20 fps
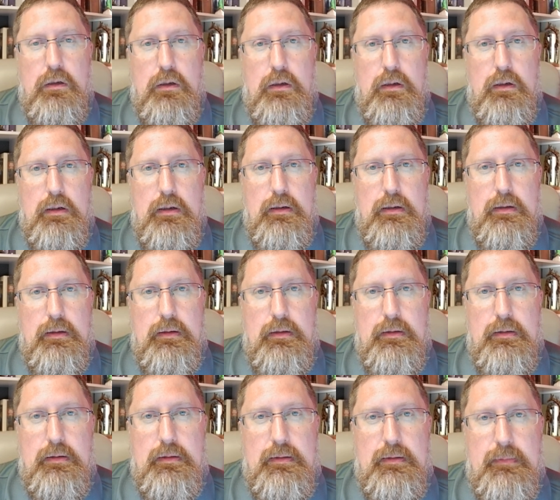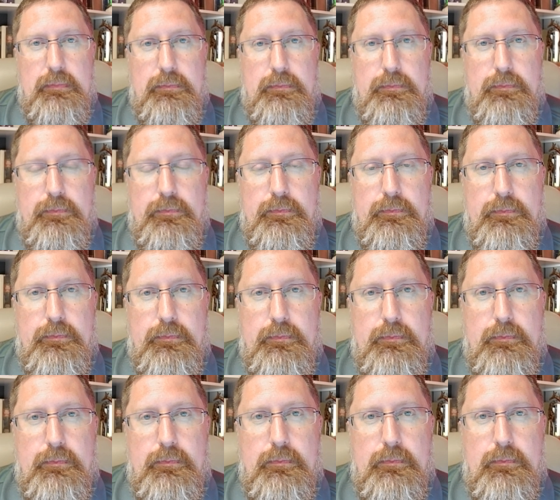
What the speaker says: (silence)